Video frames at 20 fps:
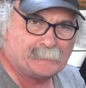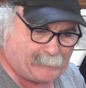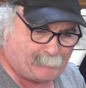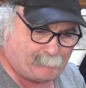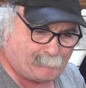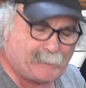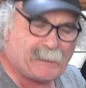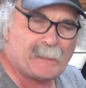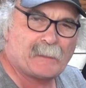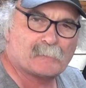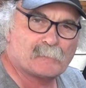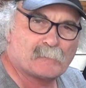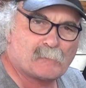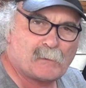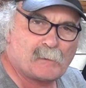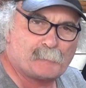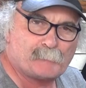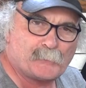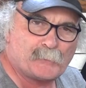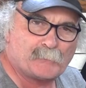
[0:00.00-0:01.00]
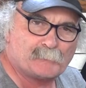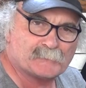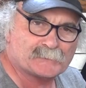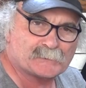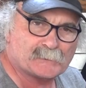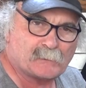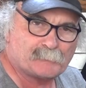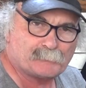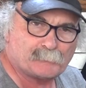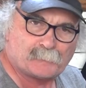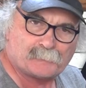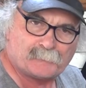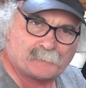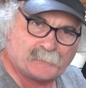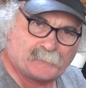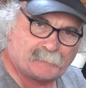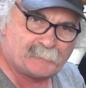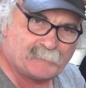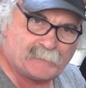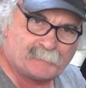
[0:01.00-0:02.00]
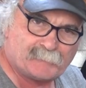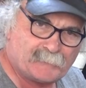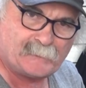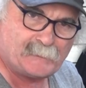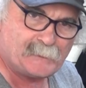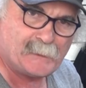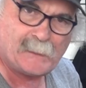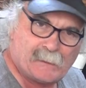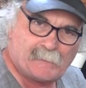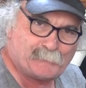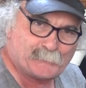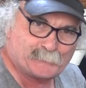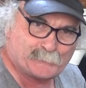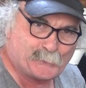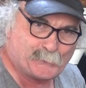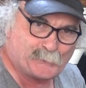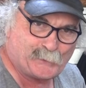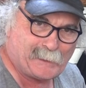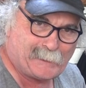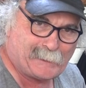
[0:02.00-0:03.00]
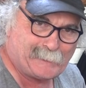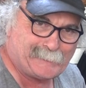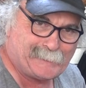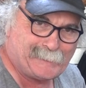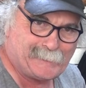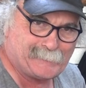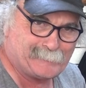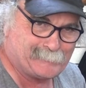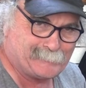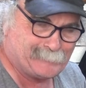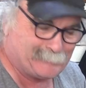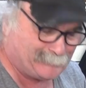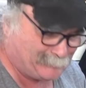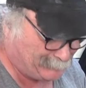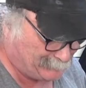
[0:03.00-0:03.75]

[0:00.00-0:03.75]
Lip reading: And man, did I burn myself. I'll never do that again.